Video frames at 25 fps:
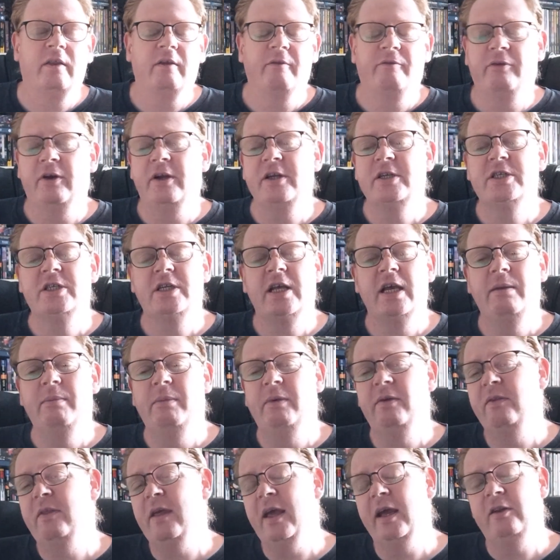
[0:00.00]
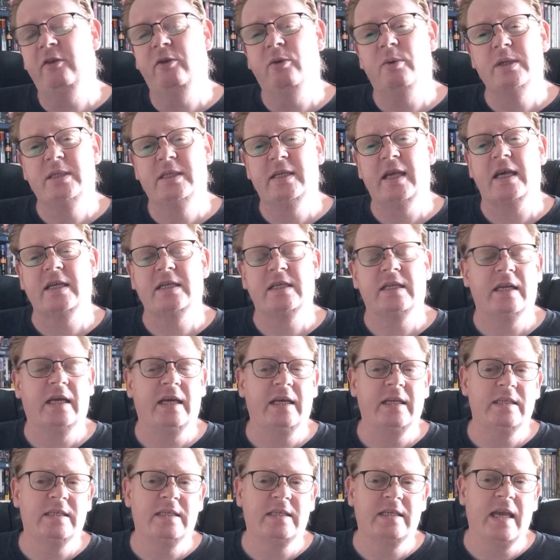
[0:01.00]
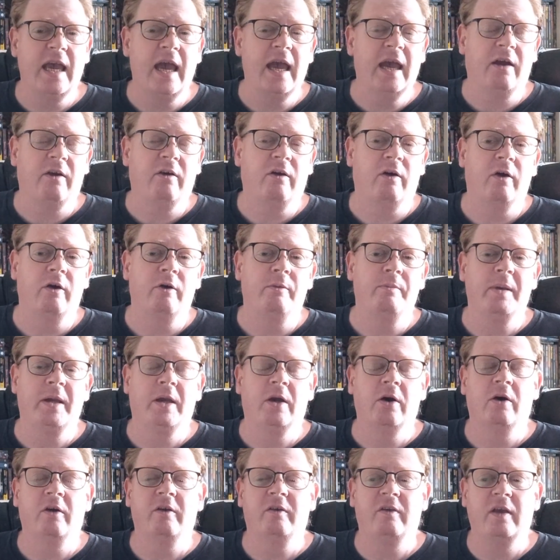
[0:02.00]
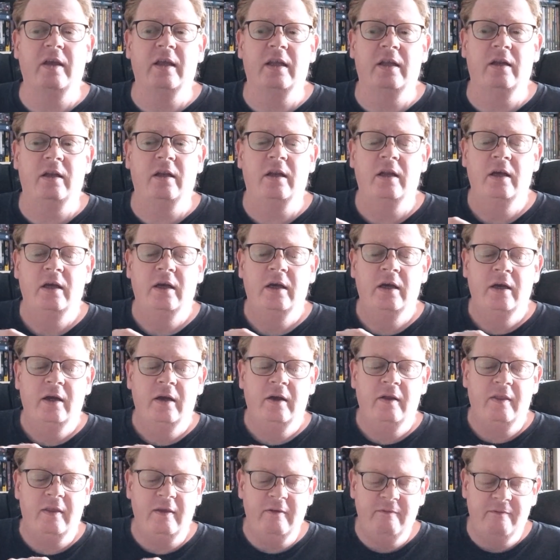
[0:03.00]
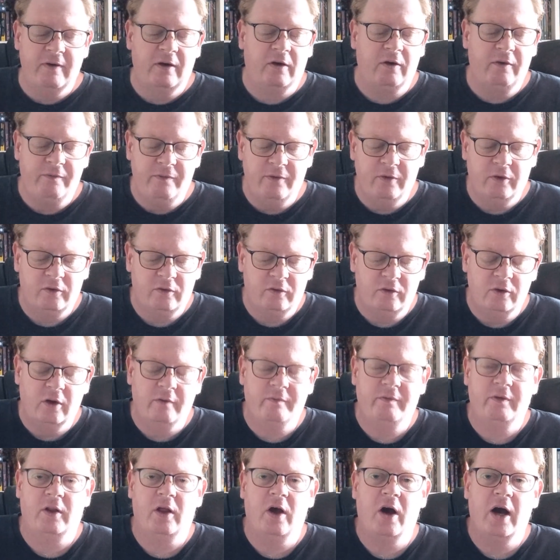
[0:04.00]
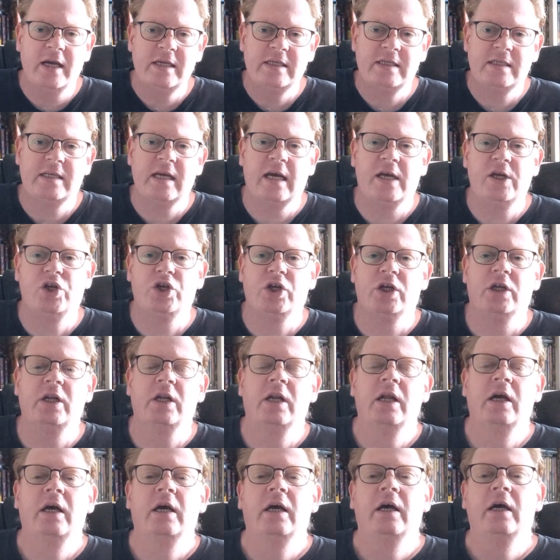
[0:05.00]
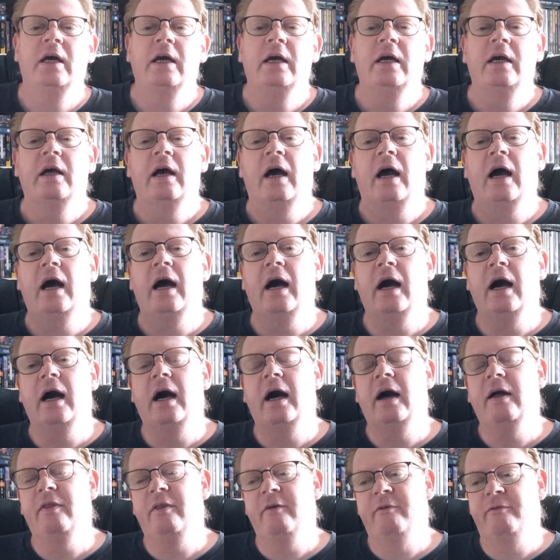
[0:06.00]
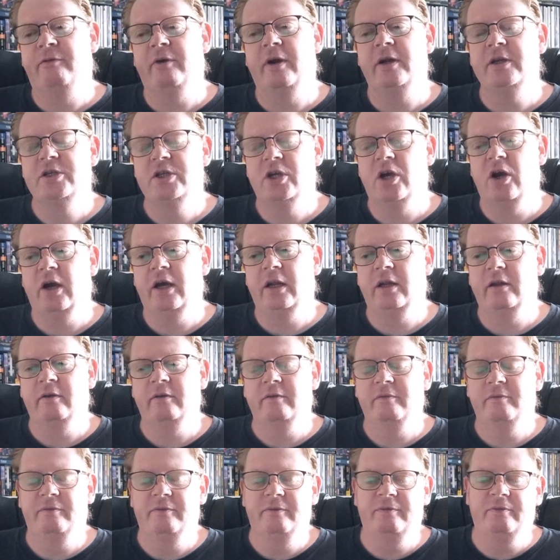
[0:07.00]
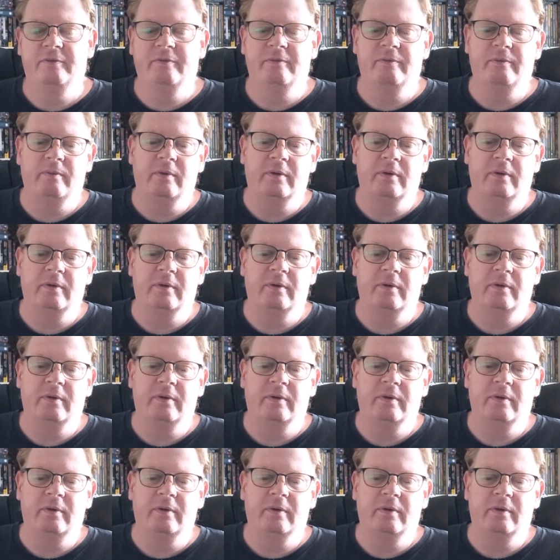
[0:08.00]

The French team is there to assassinate Scarecrow because in the very first novel, Ice Station, the French kind of